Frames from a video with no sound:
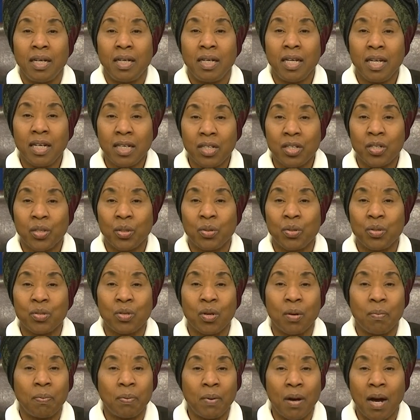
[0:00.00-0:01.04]
issues
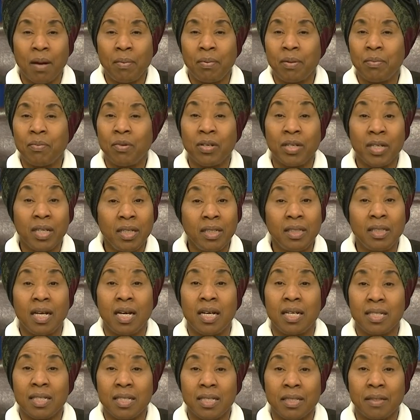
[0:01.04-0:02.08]
or problem or
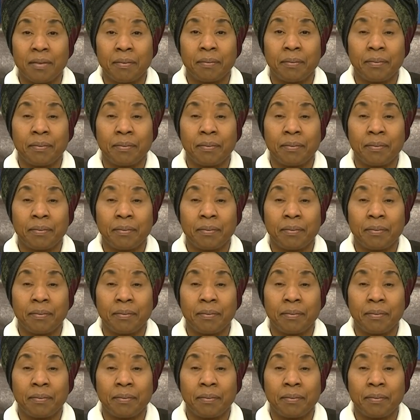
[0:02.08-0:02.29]
illness,